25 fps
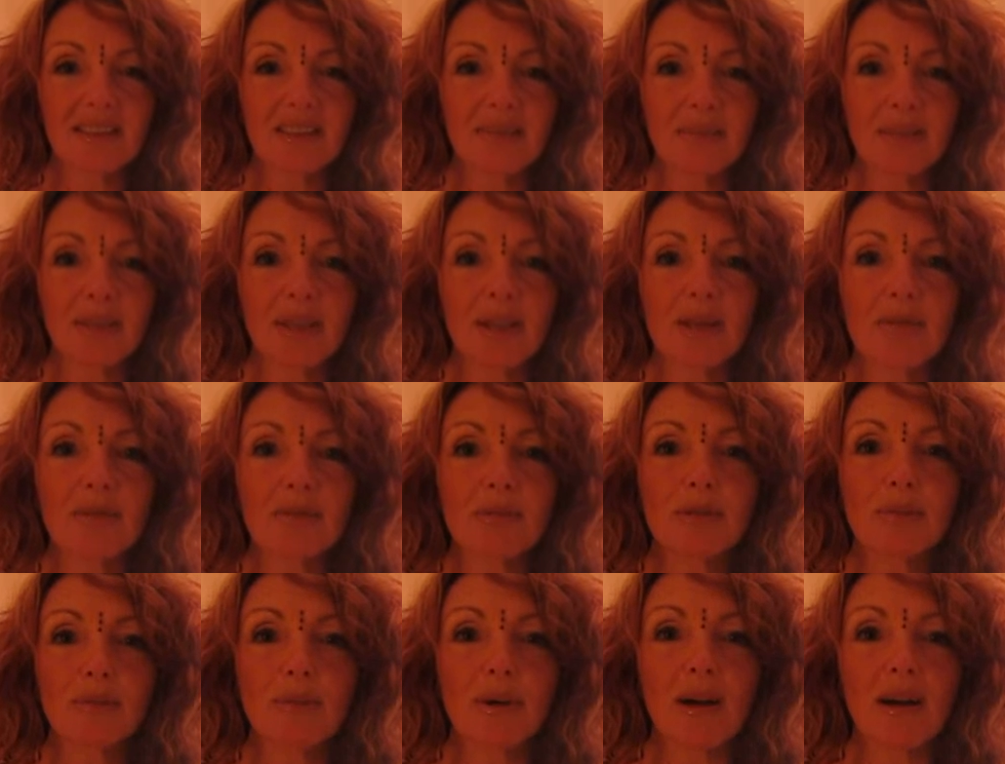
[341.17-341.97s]

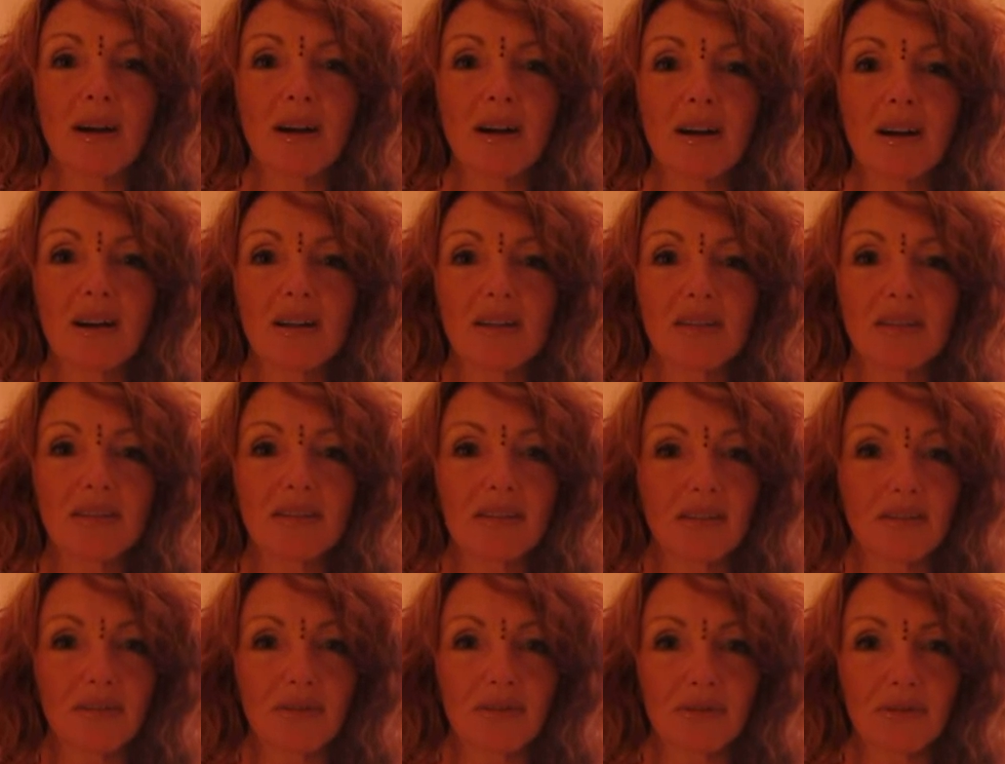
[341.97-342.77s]
becomes part
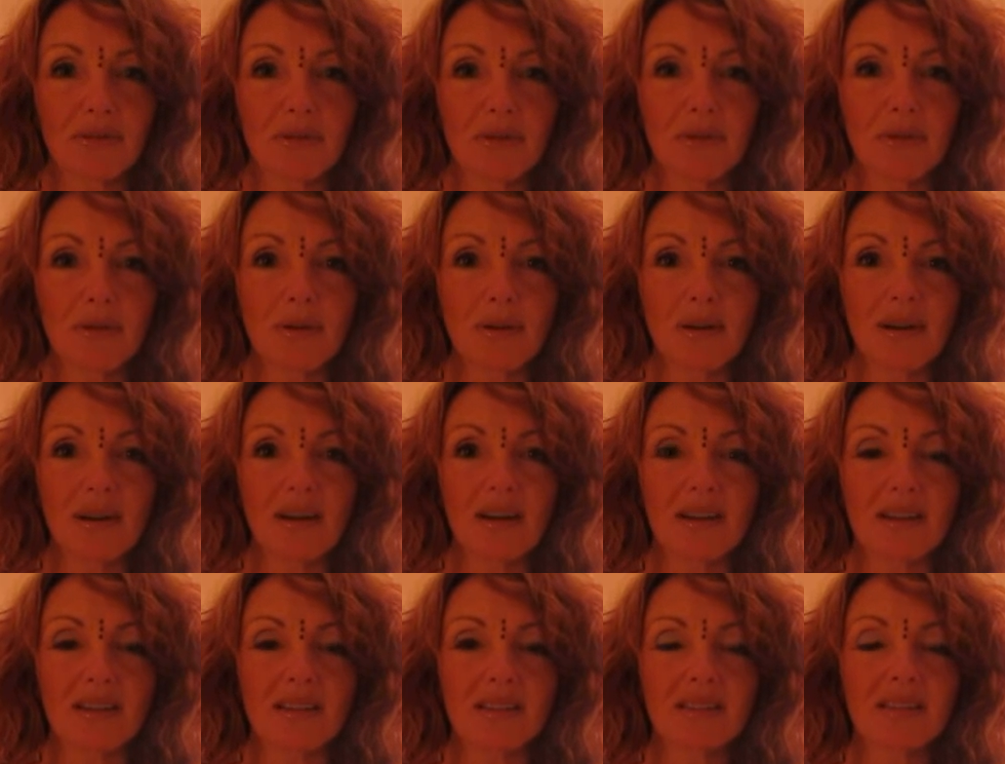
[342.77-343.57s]
of who you
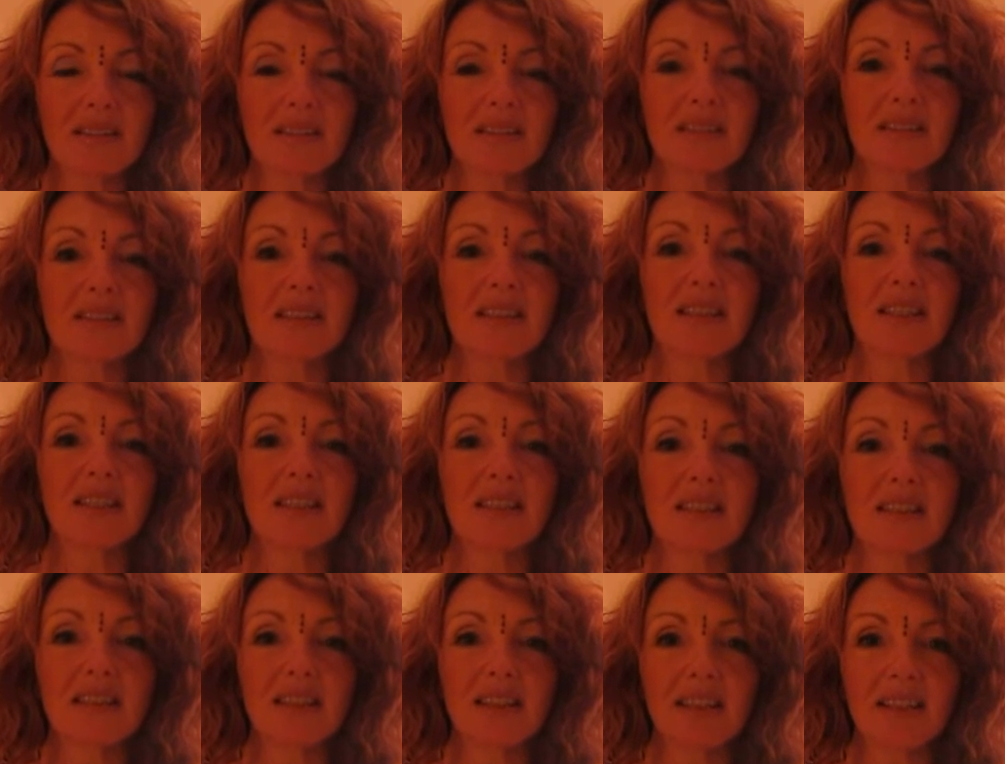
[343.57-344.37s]
are, day
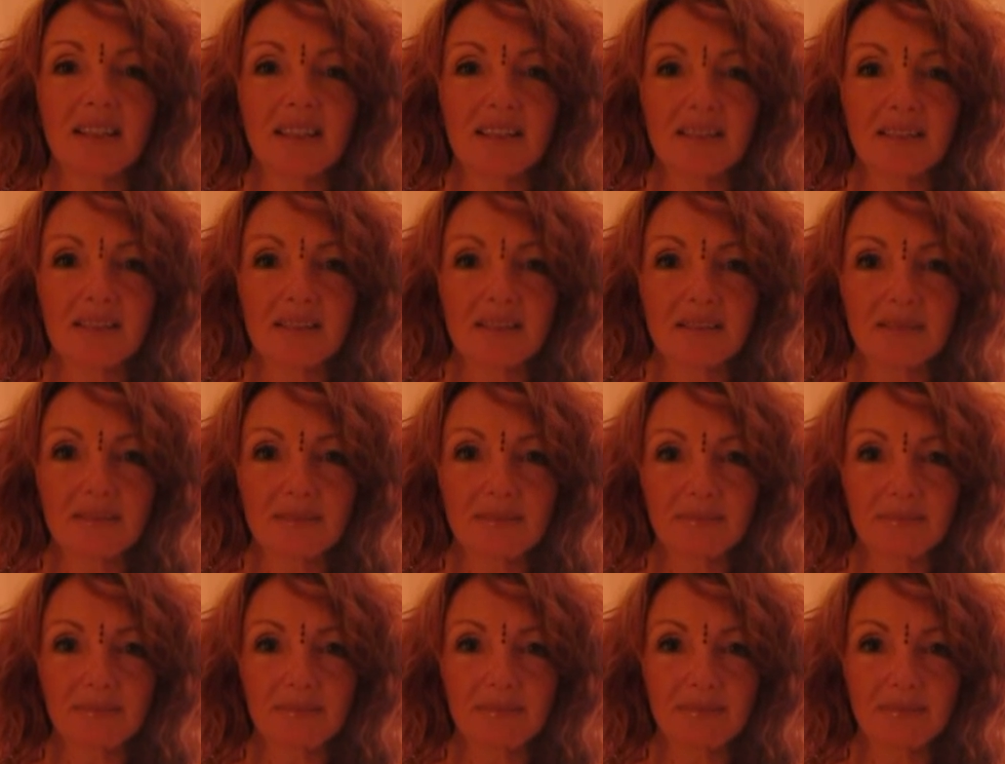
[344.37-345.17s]
and night.
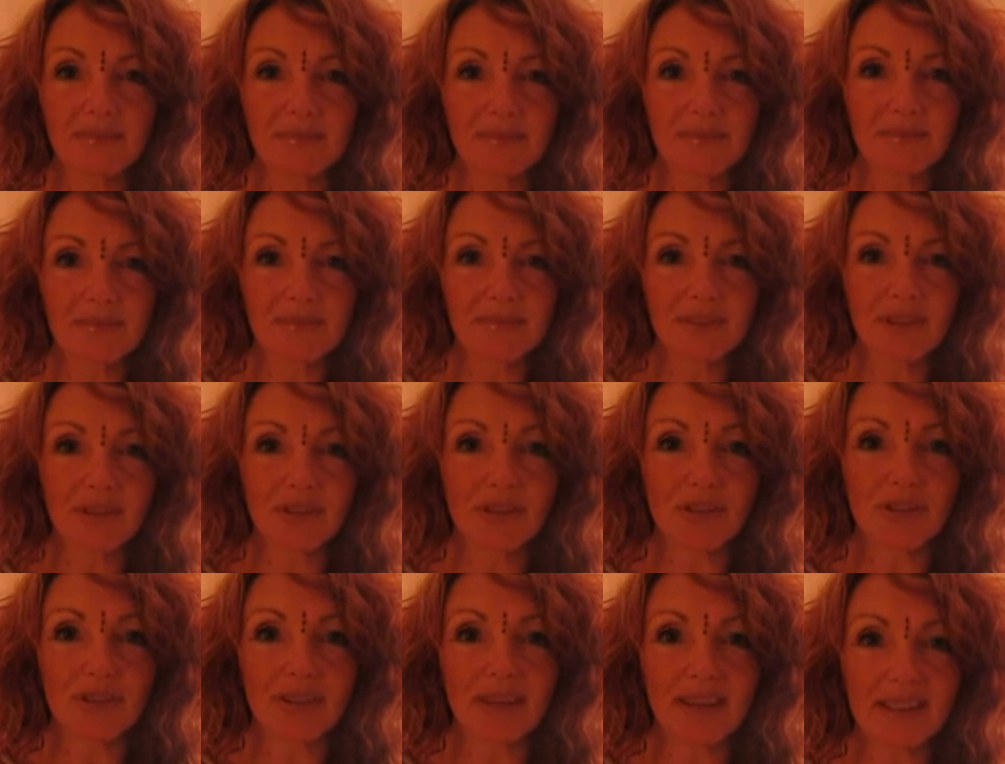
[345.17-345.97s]
It's
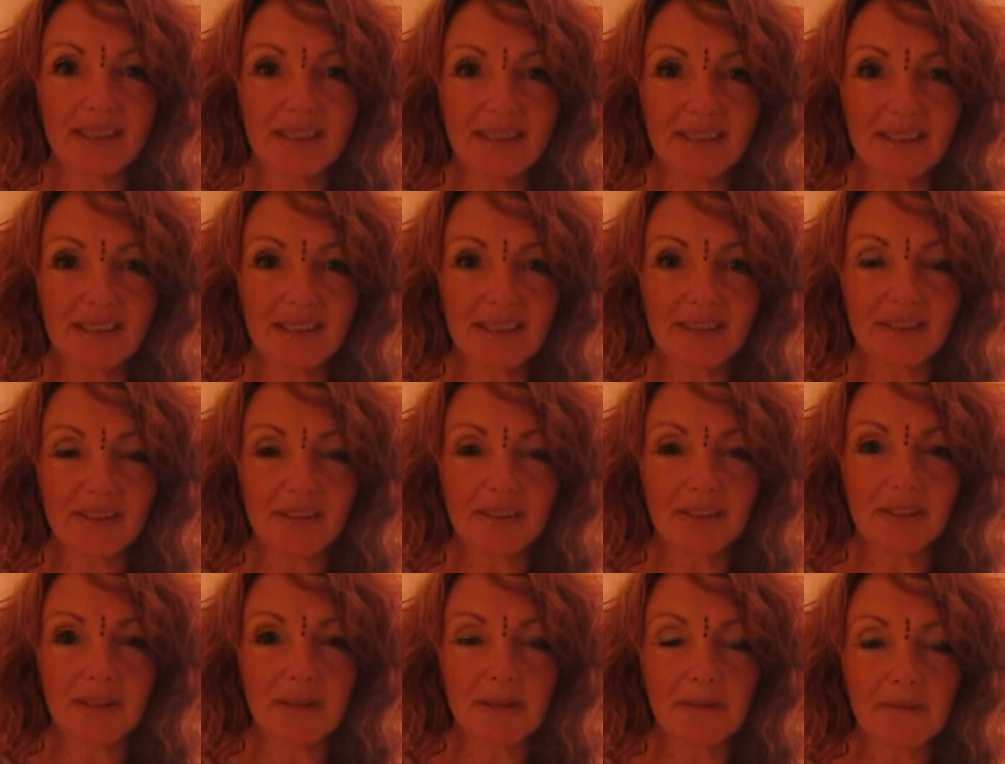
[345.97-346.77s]
your
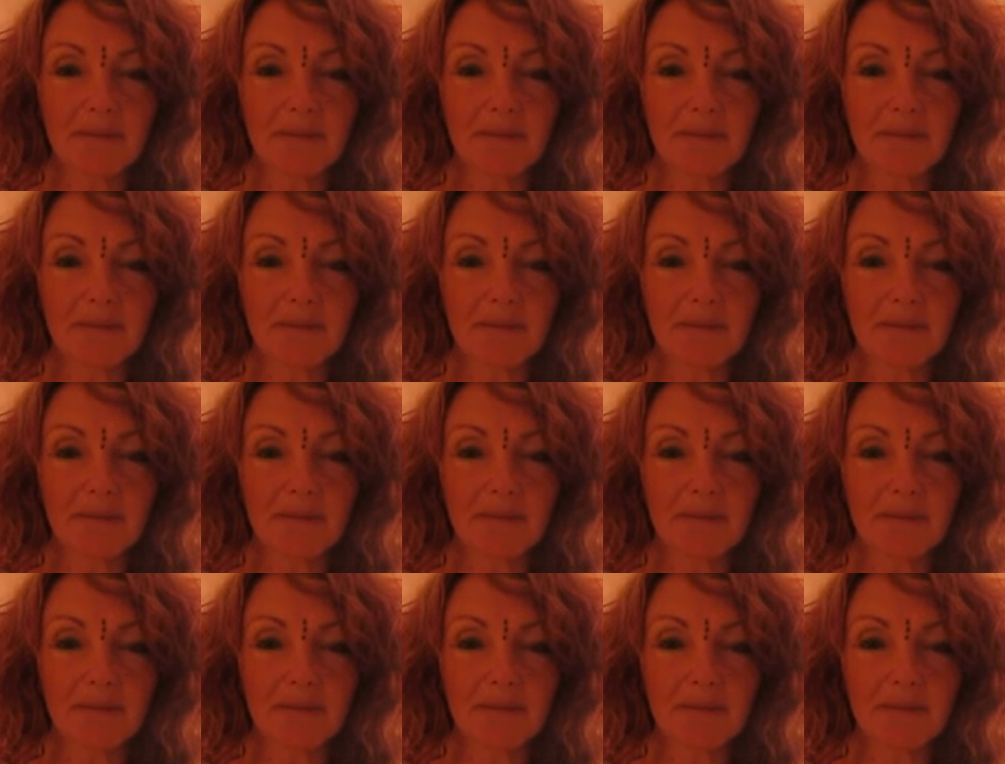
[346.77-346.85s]
essence.